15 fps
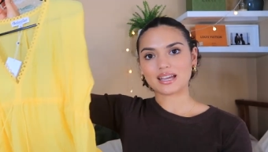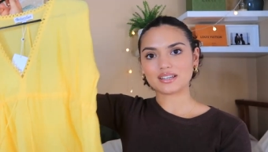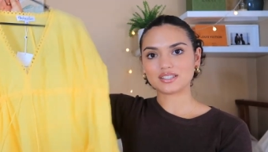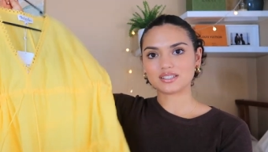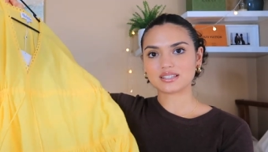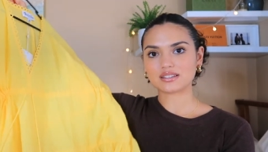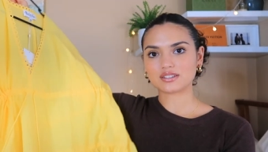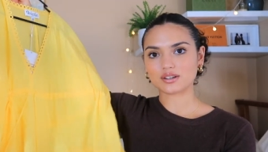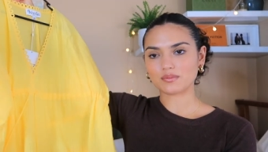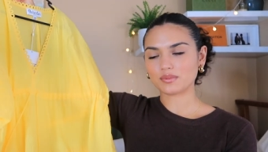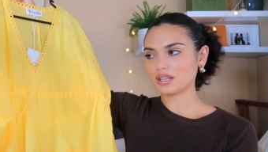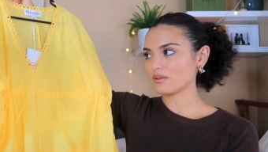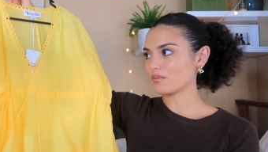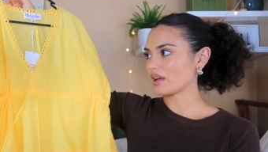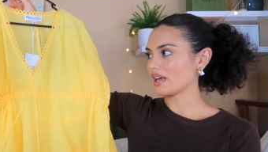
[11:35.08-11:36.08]
I just don't
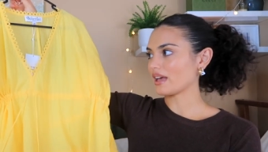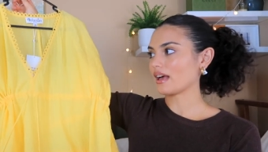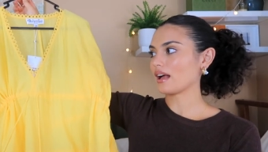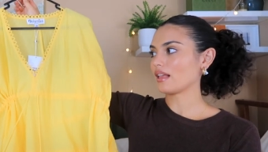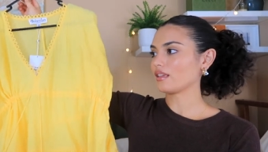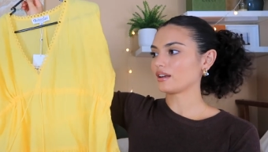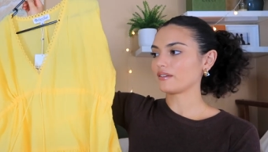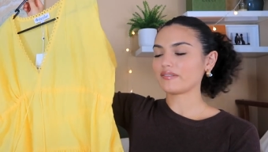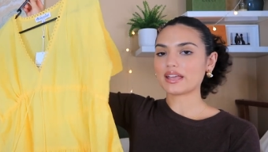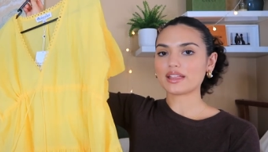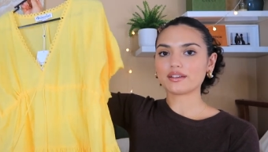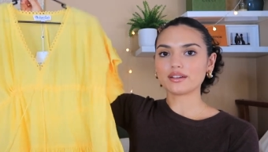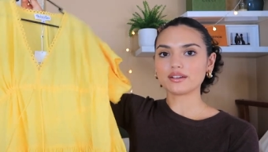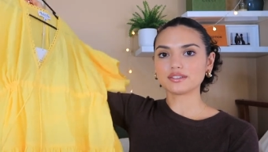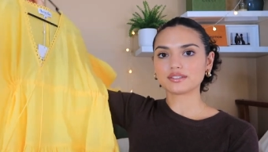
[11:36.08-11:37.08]
really wear a lot of
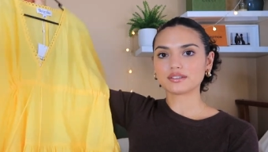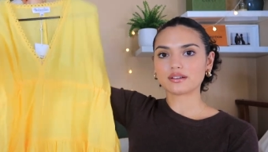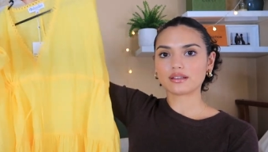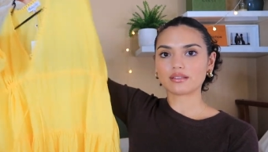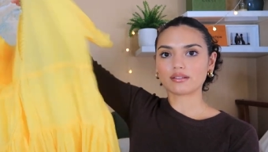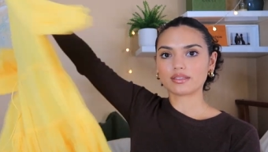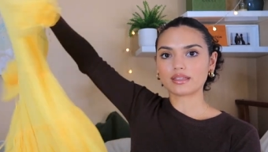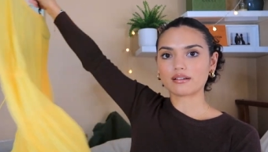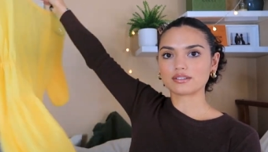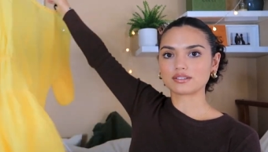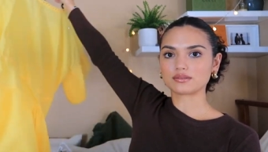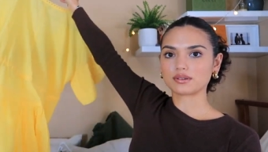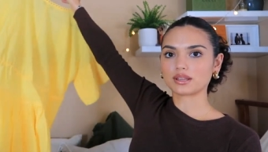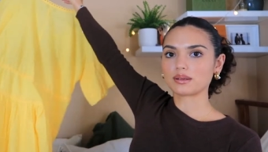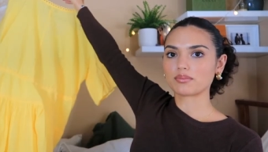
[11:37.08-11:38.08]
yellow so I thought that was
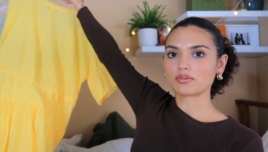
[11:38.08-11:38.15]
really